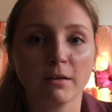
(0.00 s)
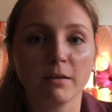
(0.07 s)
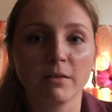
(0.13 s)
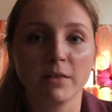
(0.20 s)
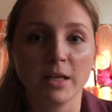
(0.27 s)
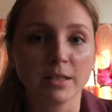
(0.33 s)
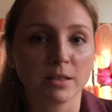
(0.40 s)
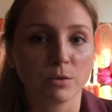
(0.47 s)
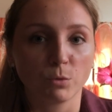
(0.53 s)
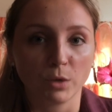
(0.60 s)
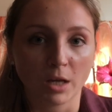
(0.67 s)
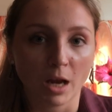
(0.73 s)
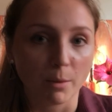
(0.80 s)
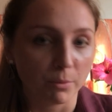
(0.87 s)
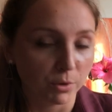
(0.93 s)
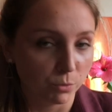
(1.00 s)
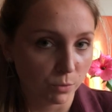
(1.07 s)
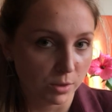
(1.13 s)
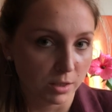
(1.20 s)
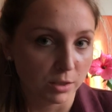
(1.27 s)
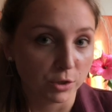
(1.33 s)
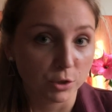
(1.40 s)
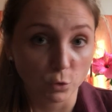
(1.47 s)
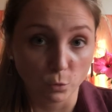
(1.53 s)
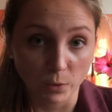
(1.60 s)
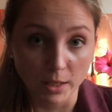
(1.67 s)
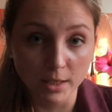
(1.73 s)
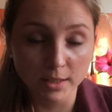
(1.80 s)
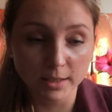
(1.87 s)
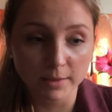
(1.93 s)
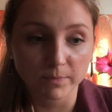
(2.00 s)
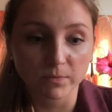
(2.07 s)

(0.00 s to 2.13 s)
that's what happened within 2 weeks.